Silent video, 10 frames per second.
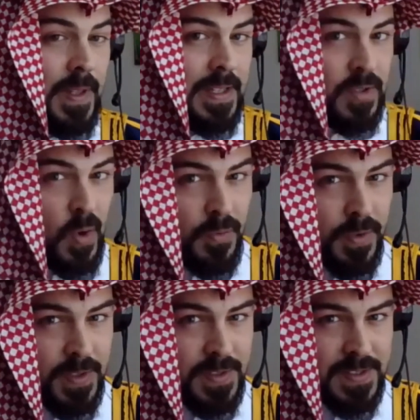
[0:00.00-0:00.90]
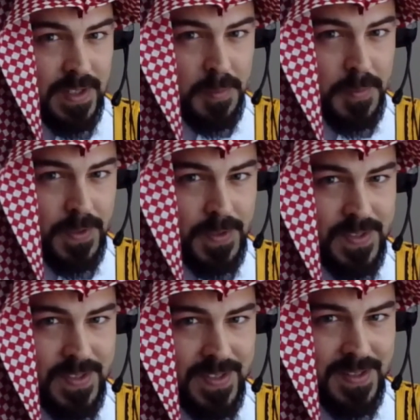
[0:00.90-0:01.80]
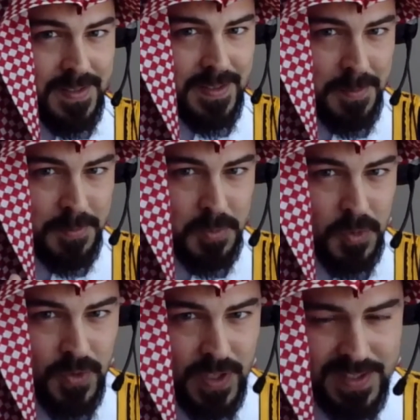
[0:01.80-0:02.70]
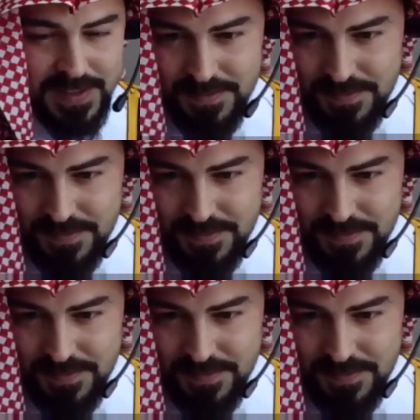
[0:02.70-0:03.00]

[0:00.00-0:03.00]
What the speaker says: that's all for the syllabus. Time to move on.